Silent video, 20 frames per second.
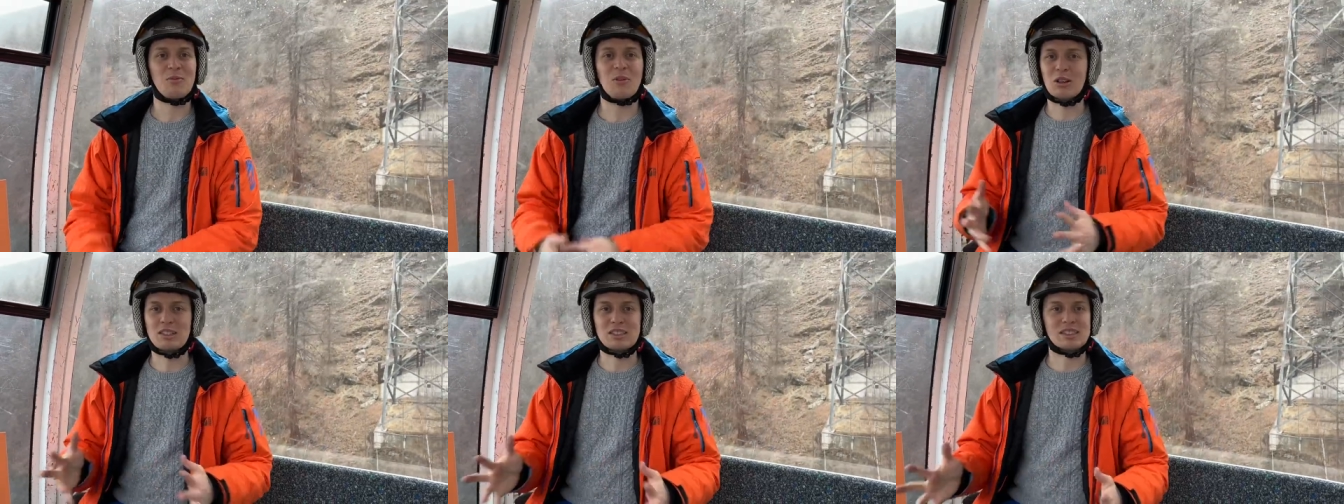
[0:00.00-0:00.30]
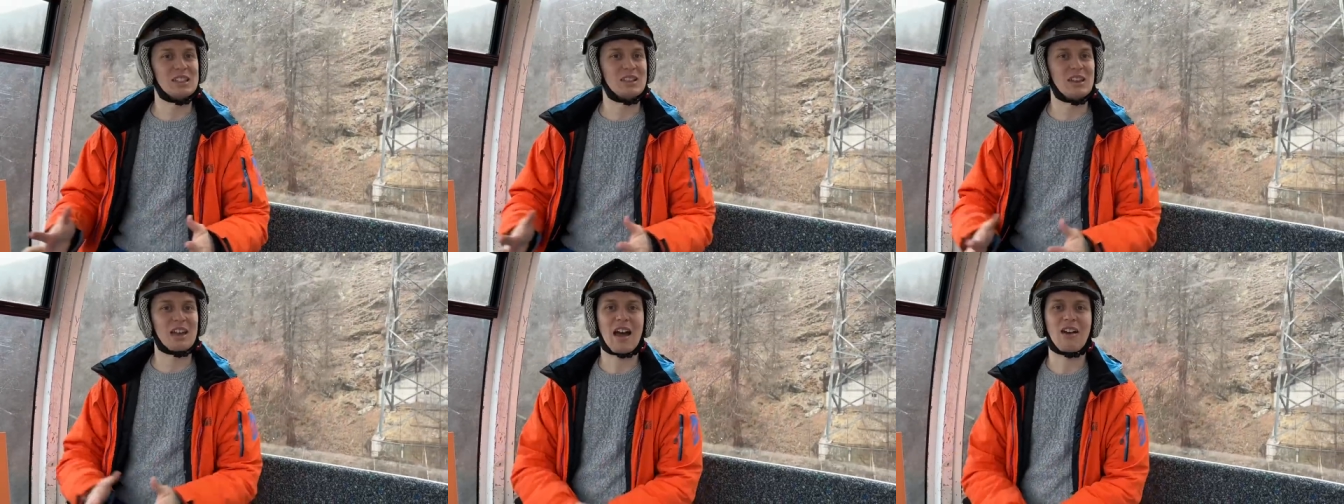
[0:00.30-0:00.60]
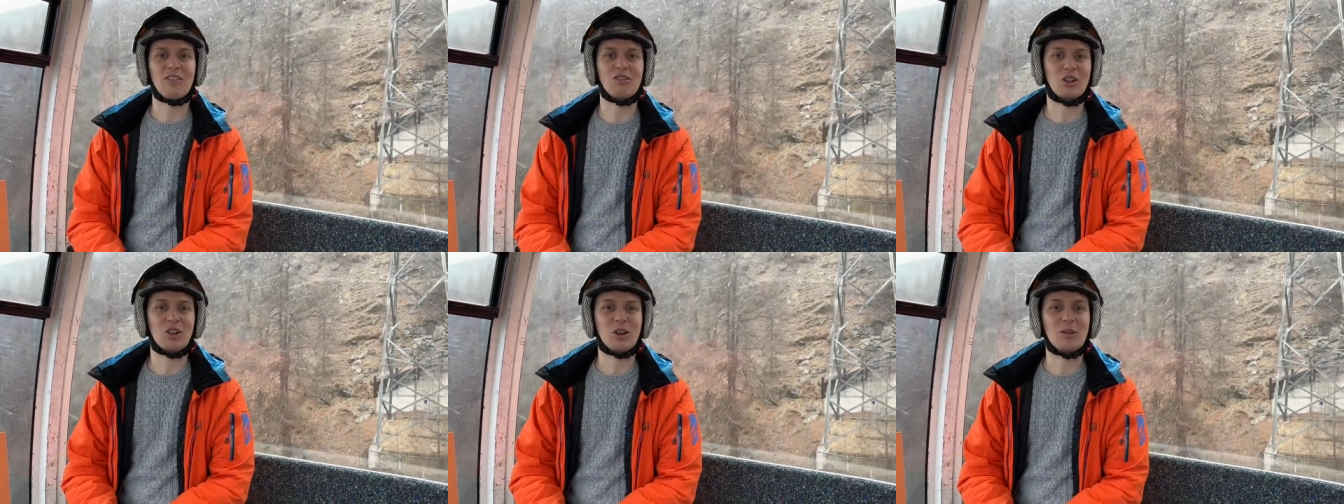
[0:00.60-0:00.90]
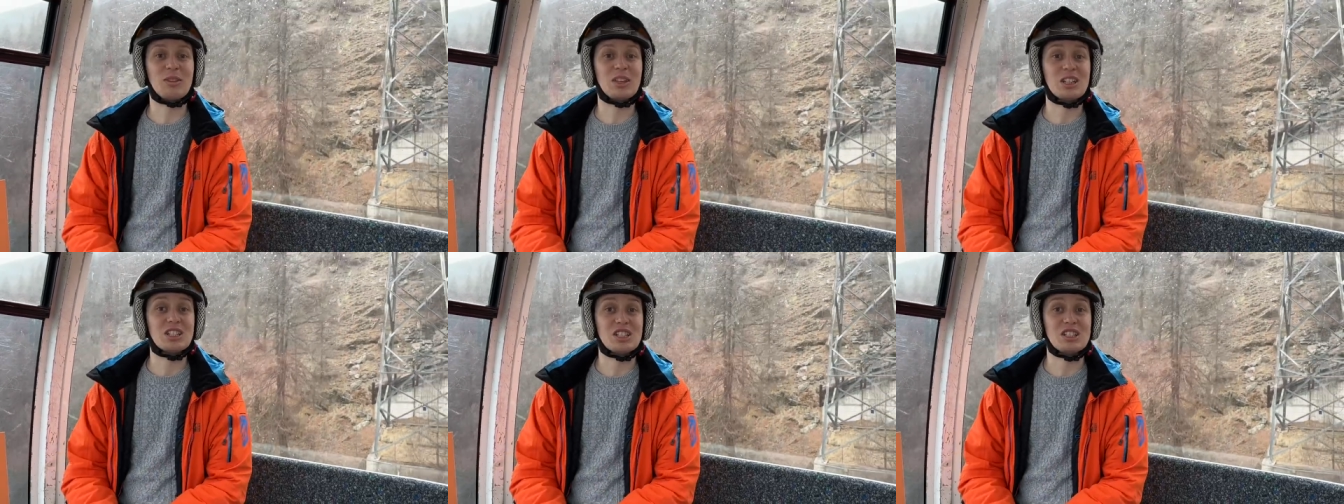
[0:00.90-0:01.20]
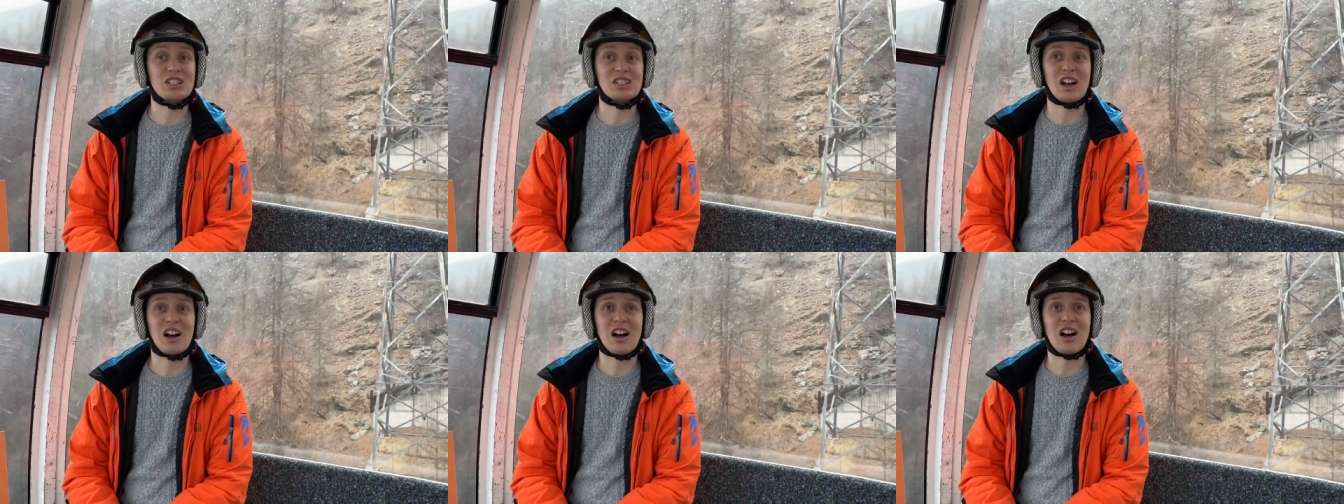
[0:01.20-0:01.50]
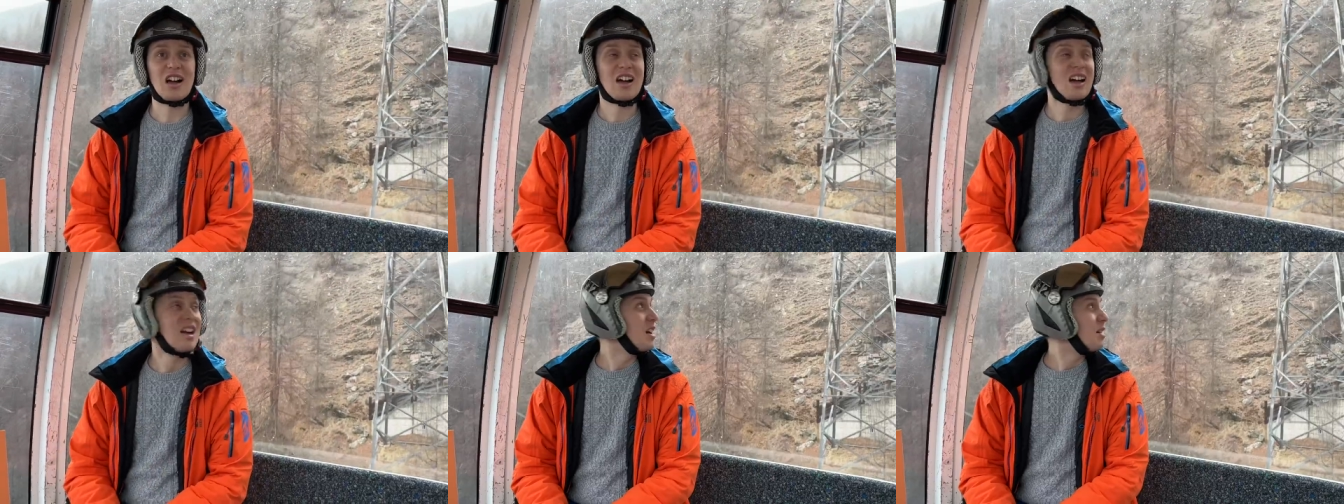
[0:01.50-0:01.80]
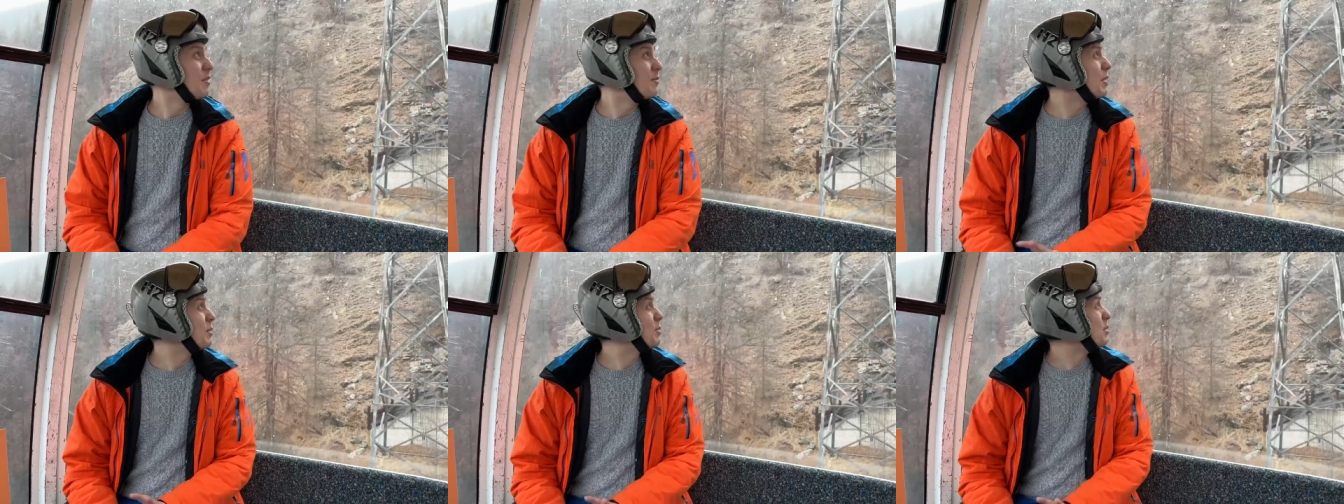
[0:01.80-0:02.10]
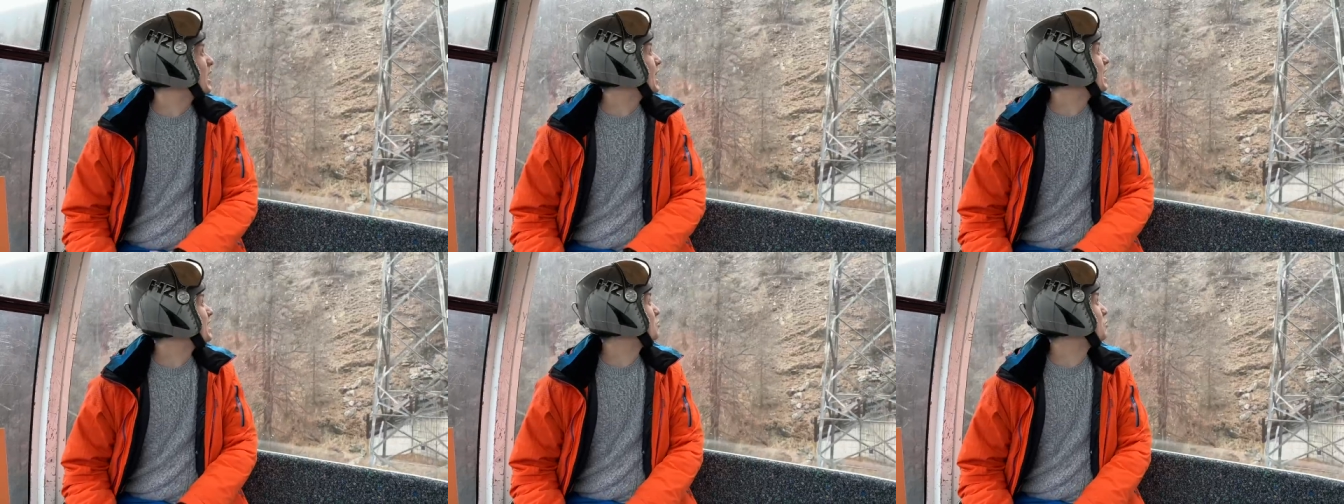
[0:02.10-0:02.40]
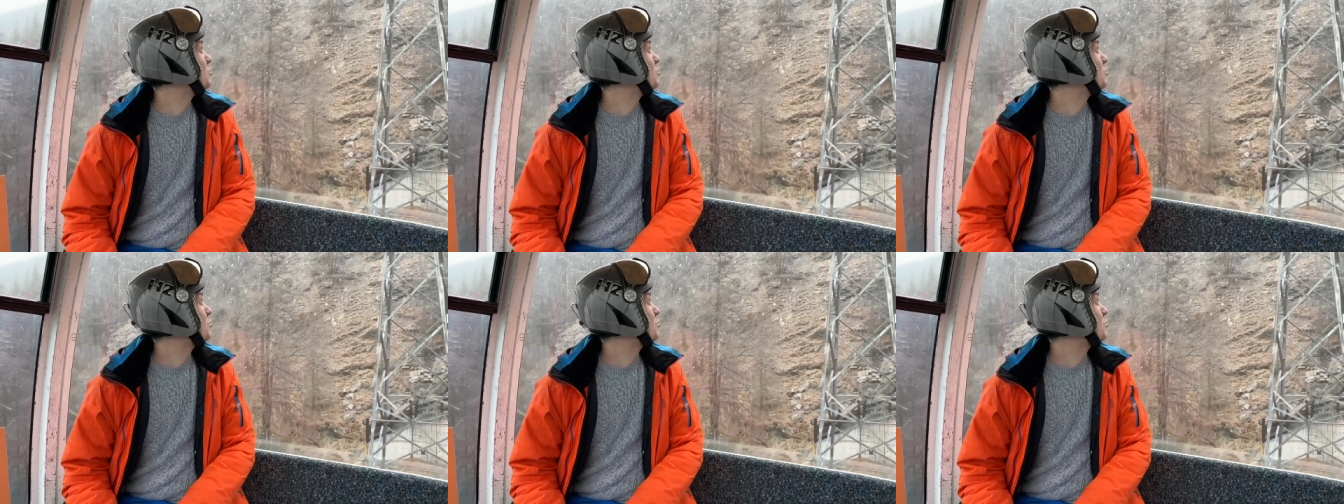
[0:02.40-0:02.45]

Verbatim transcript: We'll see how the conditions are. Maybe it has